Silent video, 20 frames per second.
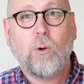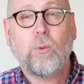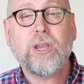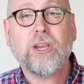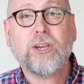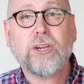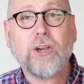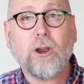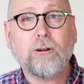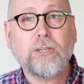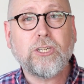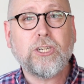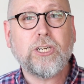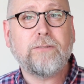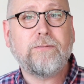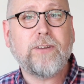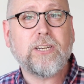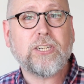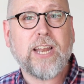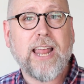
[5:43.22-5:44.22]
We encourage you
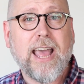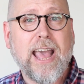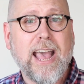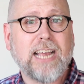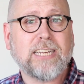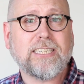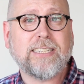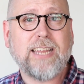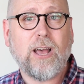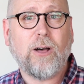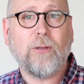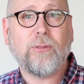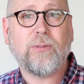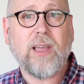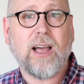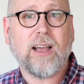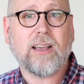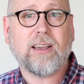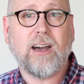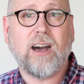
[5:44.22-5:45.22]
to visit
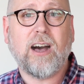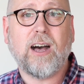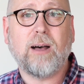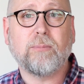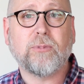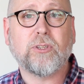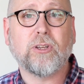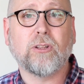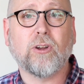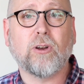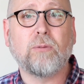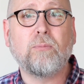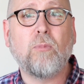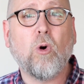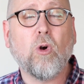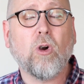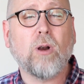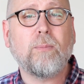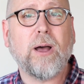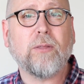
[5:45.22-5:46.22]
hashedhealth.com to learn
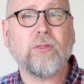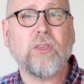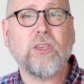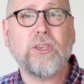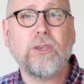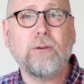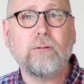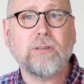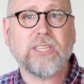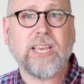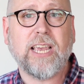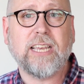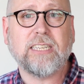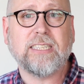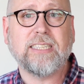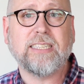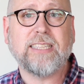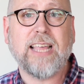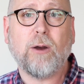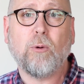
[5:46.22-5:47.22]
more about the use
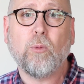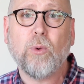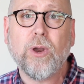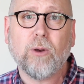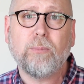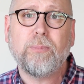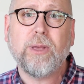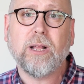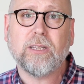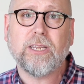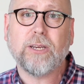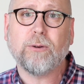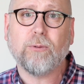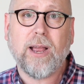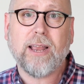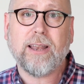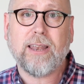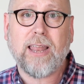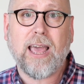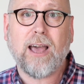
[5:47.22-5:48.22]
cases that we're building
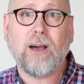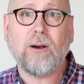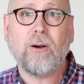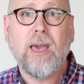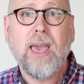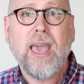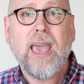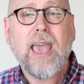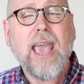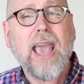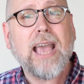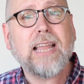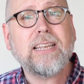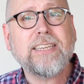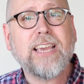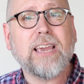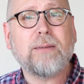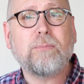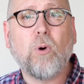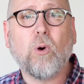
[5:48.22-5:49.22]
right now and
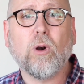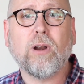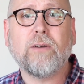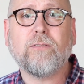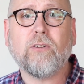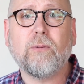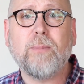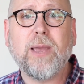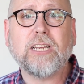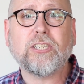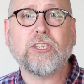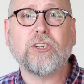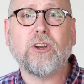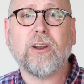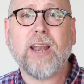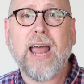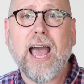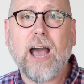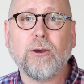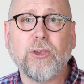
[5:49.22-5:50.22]
to get more information
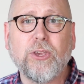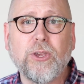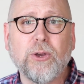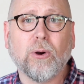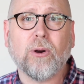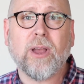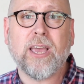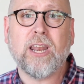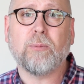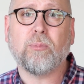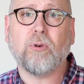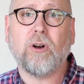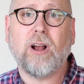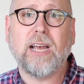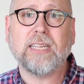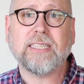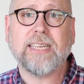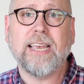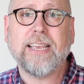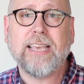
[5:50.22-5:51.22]
on how your
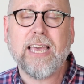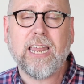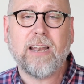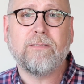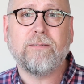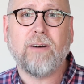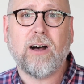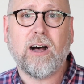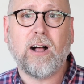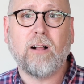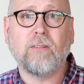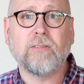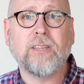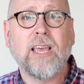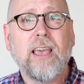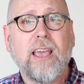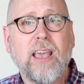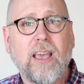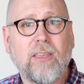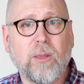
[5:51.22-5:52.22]
enterprise can get
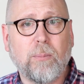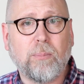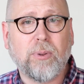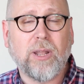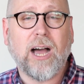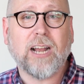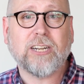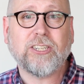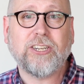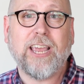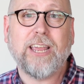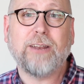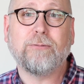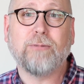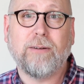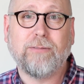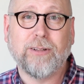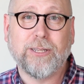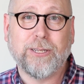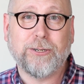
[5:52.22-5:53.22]
involved in the blockchain
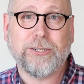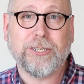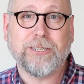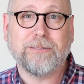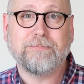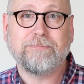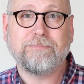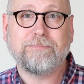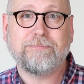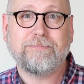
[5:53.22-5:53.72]
revolution.